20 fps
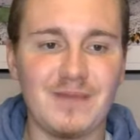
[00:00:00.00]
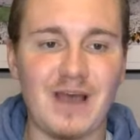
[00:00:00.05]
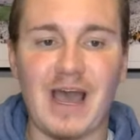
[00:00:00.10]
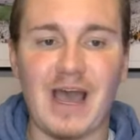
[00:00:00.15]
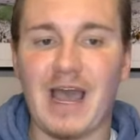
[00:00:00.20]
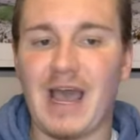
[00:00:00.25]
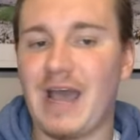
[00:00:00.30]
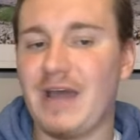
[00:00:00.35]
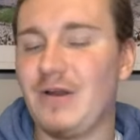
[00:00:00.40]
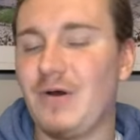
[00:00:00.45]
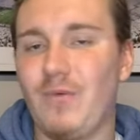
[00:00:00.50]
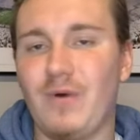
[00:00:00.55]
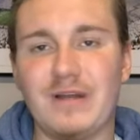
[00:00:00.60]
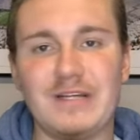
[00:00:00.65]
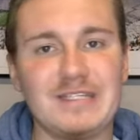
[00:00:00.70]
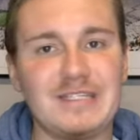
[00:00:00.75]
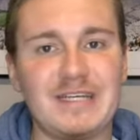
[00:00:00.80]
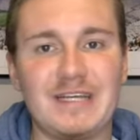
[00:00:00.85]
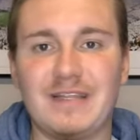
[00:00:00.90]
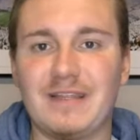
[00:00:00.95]
I don't
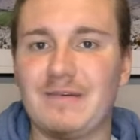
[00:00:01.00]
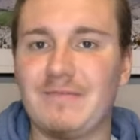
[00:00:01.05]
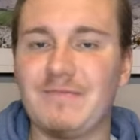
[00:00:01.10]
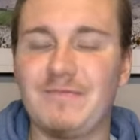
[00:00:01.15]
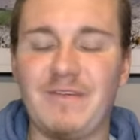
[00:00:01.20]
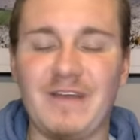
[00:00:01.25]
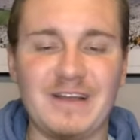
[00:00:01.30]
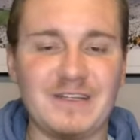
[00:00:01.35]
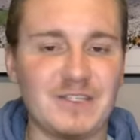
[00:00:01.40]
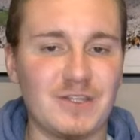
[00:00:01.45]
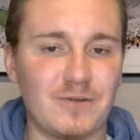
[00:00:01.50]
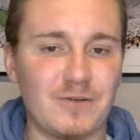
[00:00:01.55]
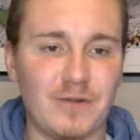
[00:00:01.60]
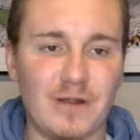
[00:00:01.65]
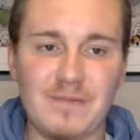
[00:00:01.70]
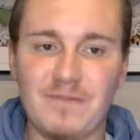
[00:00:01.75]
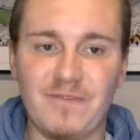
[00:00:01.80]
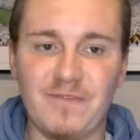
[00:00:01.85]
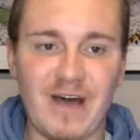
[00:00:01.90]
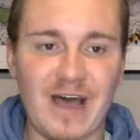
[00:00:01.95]
want to see them face the
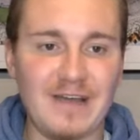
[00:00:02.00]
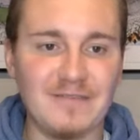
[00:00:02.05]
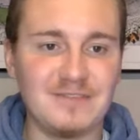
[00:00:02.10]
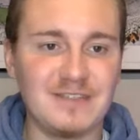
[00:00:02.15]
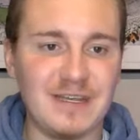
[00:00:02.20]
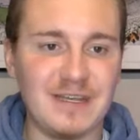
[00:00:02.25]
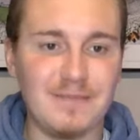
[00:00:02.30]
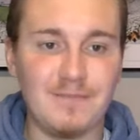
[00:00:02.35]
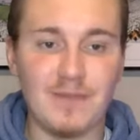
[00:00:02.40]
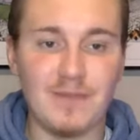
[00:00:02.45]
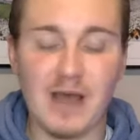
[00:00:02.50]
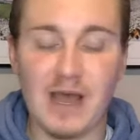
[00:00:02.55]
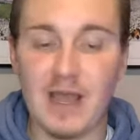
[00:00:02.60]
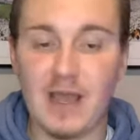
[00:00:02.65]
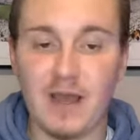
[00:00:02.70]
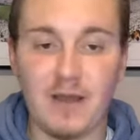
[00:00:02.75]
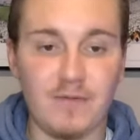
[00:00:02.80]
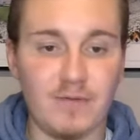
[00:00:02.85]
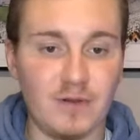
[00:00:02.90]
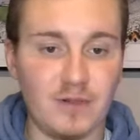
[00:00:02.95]
Group 5 team.
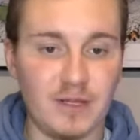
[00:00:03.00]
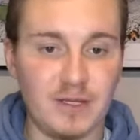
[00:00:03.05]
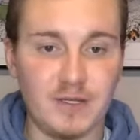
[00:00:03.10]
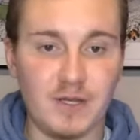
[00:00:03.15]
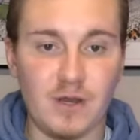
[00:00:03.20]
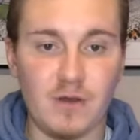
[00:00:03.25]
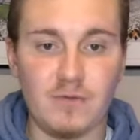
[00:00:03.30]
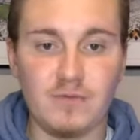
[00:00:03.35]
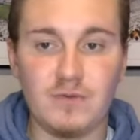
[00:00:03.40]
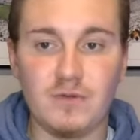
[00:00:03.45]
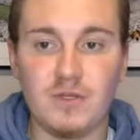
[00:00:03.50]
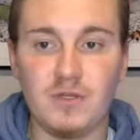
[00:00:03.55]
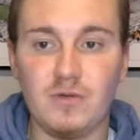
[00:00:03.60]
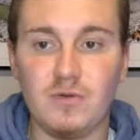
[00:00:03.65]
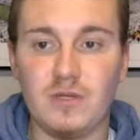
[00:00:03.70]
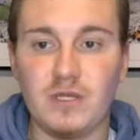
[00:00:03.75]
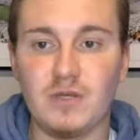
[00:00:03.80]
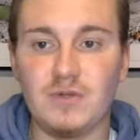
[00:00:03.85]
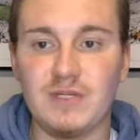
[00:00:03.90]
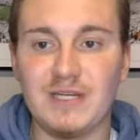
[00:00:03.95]
I really don't.
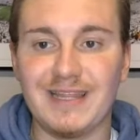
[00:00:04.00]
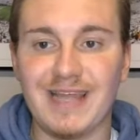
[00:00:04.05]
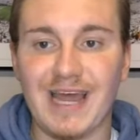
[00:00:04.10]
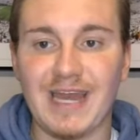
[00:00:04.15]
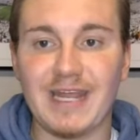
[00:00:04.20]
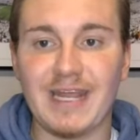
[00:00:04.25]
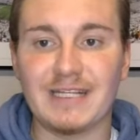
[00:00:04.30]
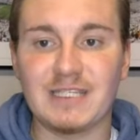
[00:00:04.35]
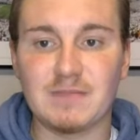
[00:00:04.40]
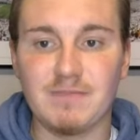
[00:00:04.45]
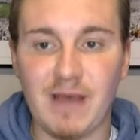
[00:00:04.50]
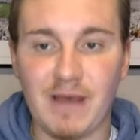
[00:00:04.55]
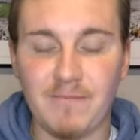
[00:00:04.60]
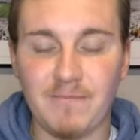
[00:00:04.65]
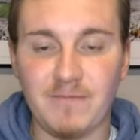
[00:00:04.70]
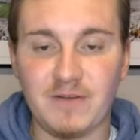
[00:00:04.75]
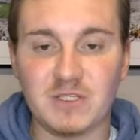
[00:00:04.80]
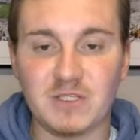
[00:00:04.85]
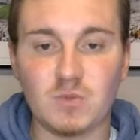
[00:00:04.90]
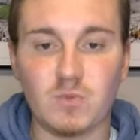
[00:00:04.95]
You did that against
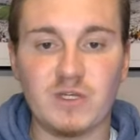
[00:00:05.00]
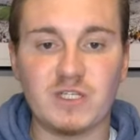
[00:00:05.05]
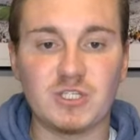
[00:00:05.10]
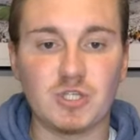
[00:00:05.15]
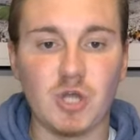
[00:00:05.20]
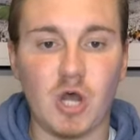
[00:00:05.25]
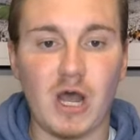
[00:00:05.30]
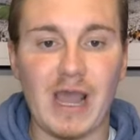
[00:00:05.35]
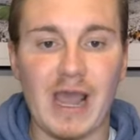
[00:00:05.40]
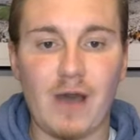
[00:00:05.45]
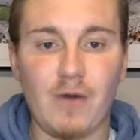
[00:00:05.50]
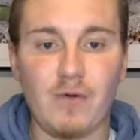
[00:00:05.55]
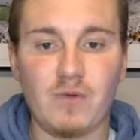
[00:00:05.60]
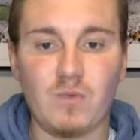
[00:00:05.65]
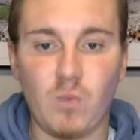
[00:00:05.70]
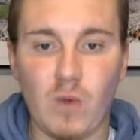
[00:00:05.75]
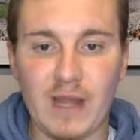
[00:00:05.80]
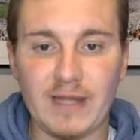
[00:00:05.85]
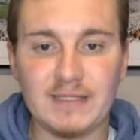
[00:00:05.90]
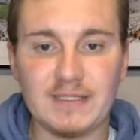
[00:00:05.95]
Memphis. We saw how it
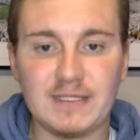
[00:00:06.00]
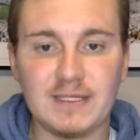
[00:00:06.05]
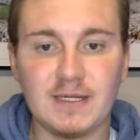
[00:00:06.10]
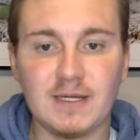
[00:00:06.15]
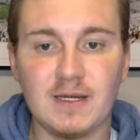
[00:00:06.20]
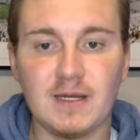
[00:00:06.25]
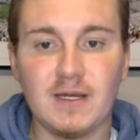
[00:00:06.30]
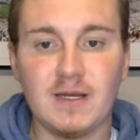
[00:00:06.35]
went.